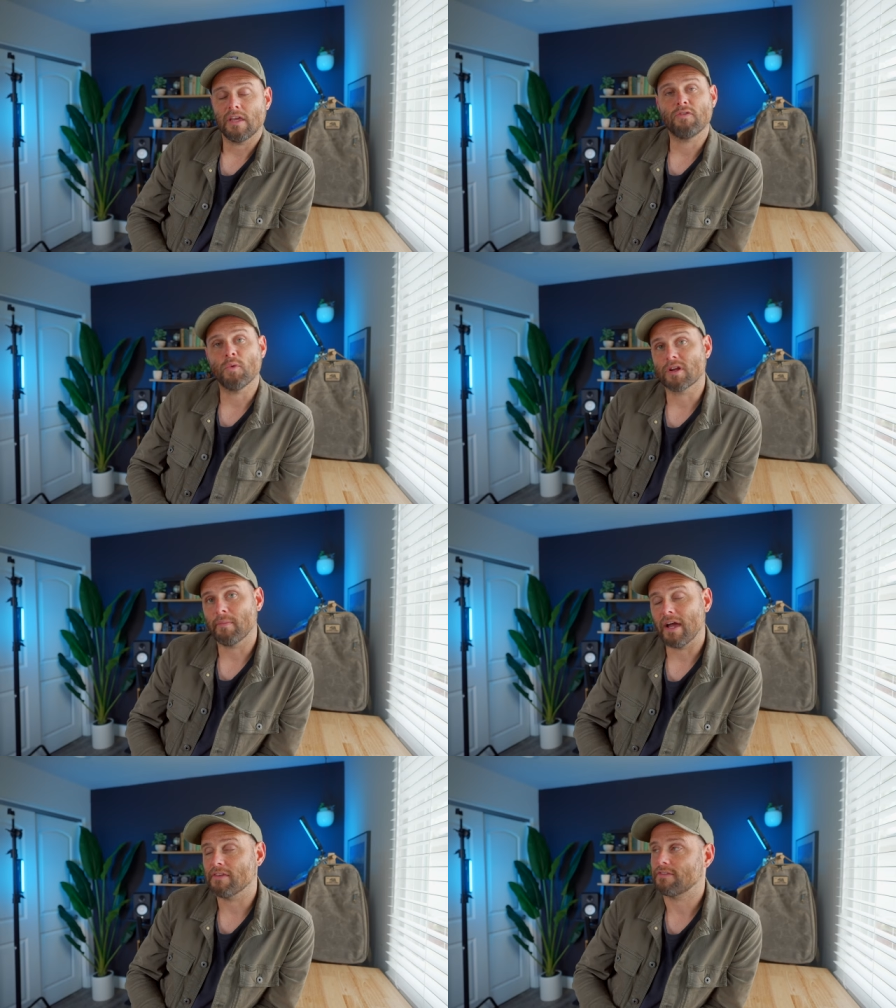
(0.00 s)
If you were to
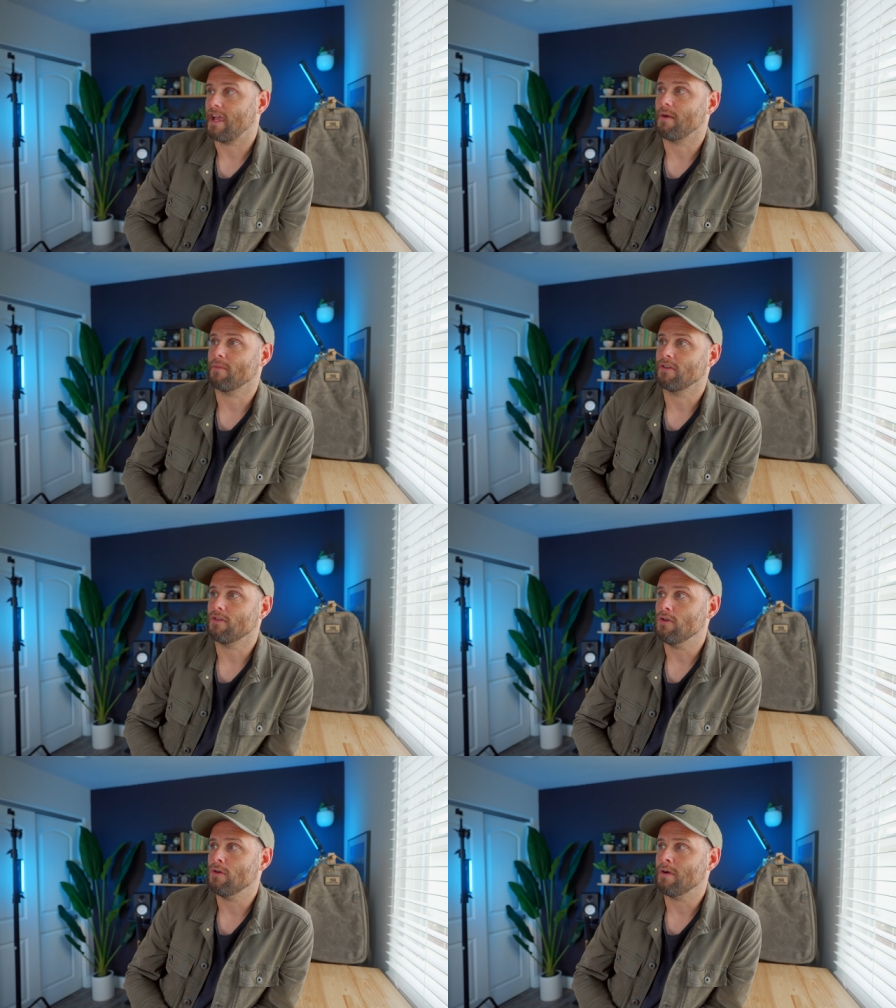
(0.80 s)
buy this camera
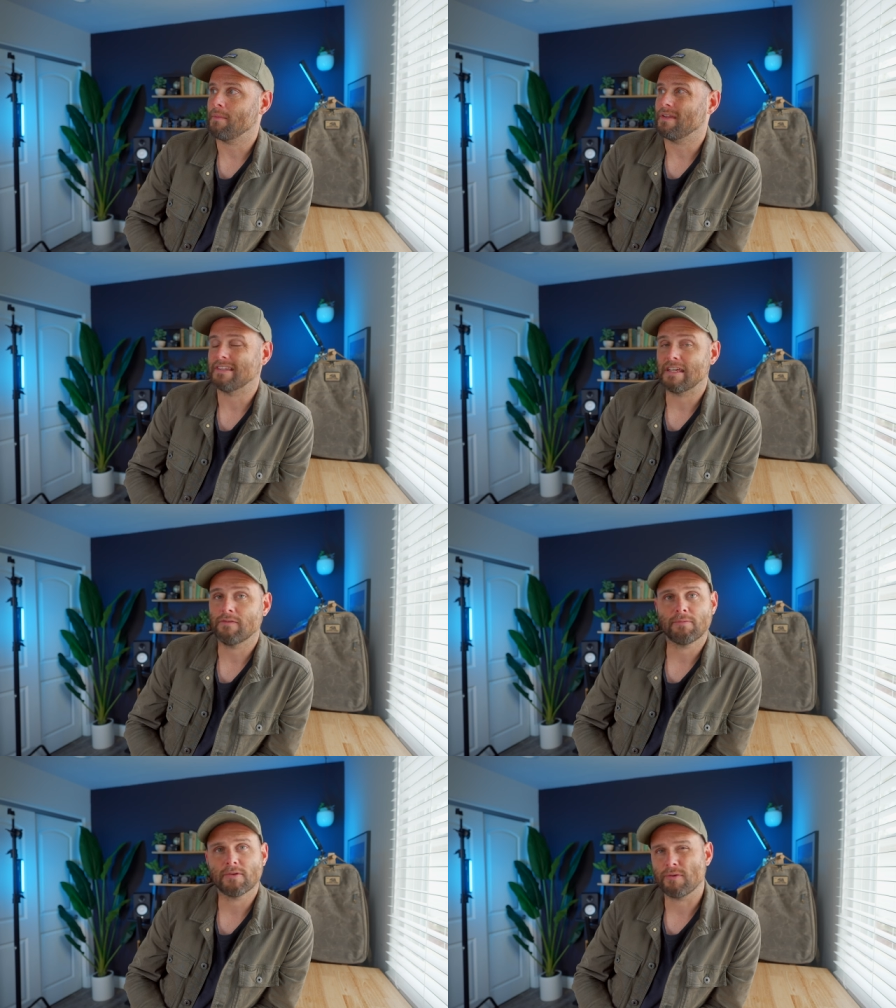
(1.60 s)
new, I believe
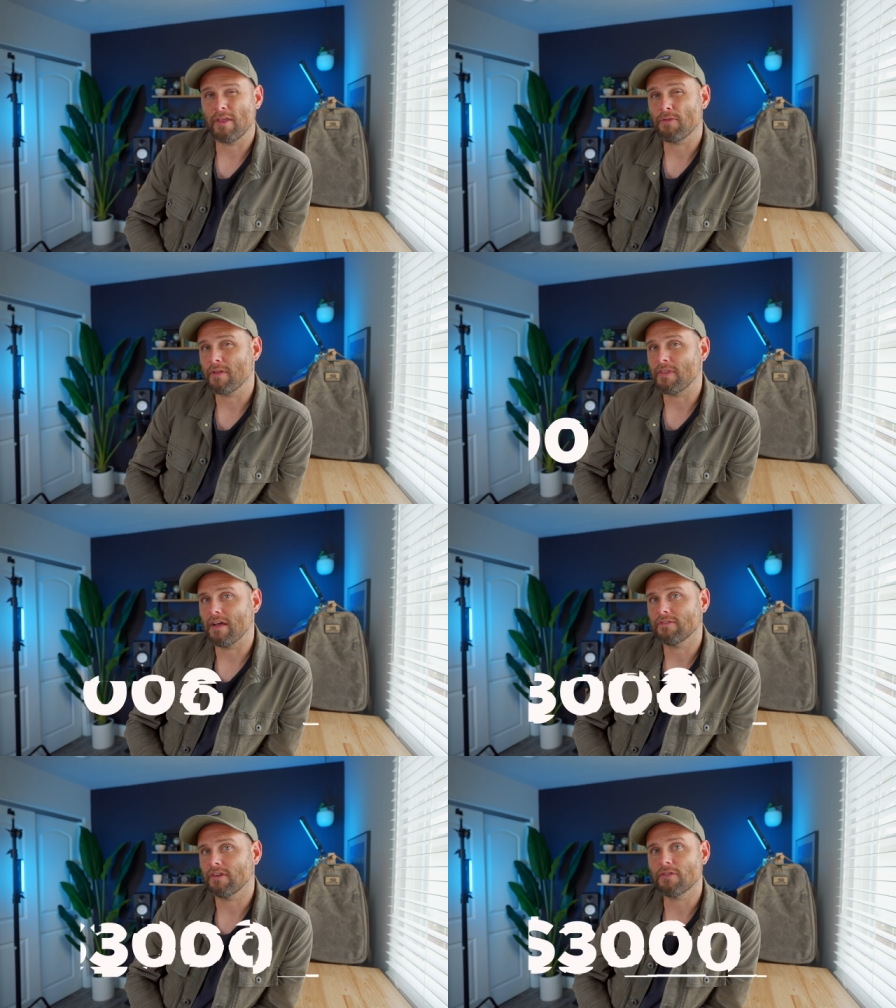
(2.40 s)
it's between three thousand
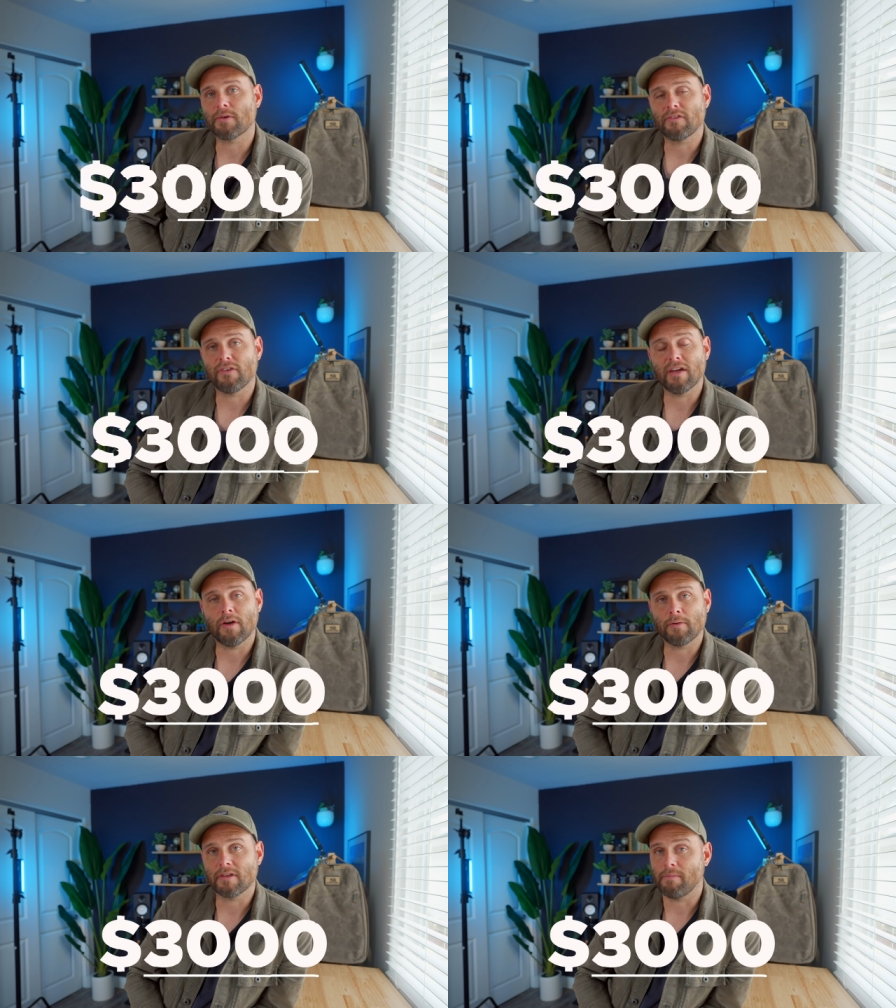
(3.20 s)
dollars and thirty-five
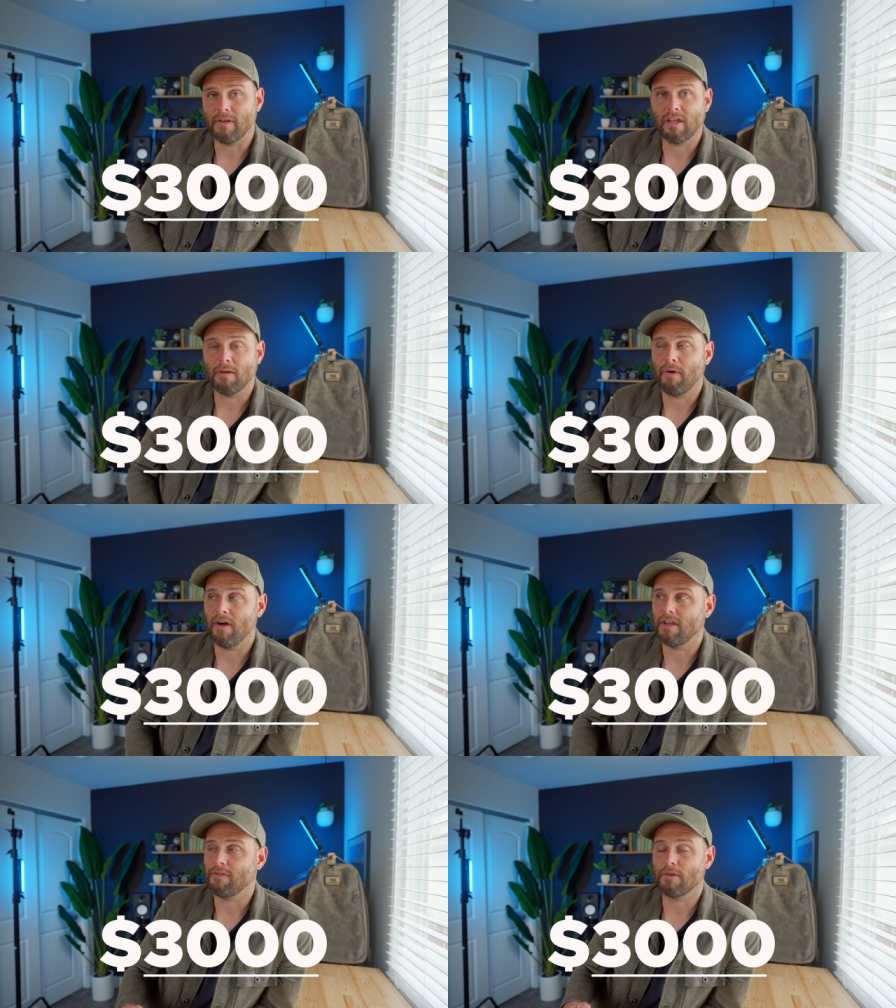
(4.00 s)
hundred dollars, depending
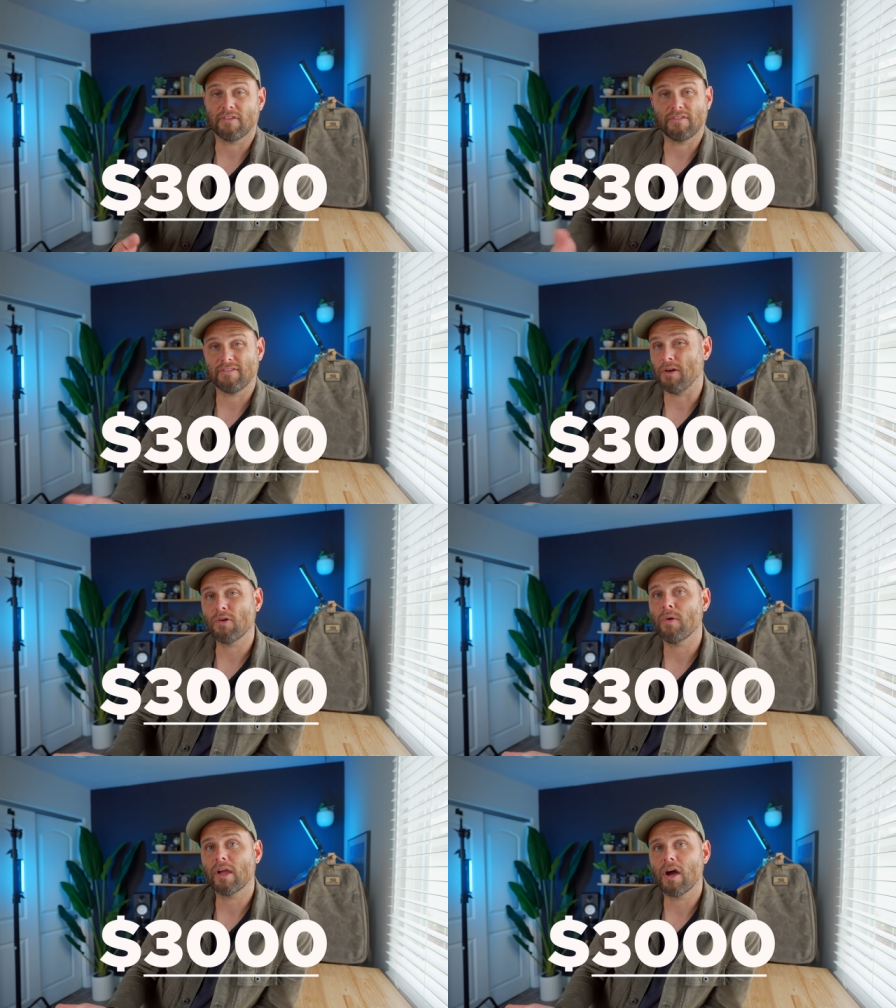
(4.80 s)
upon if there's a sale
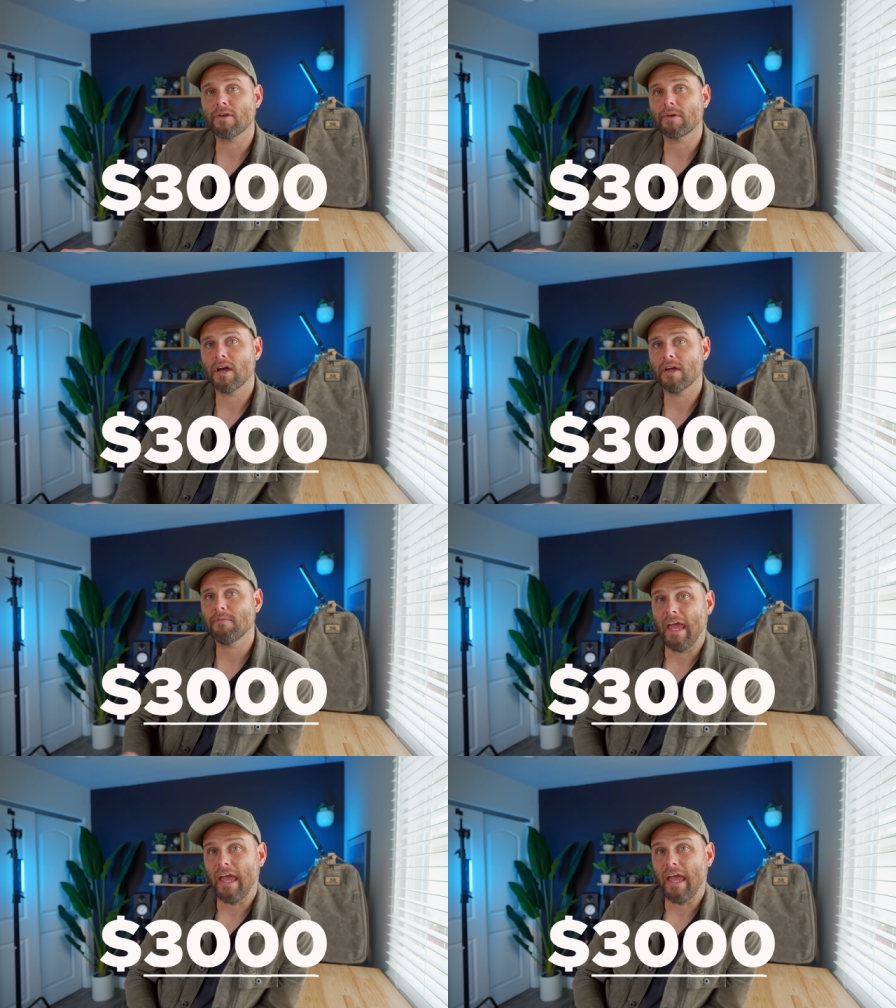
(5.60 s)
going on or not.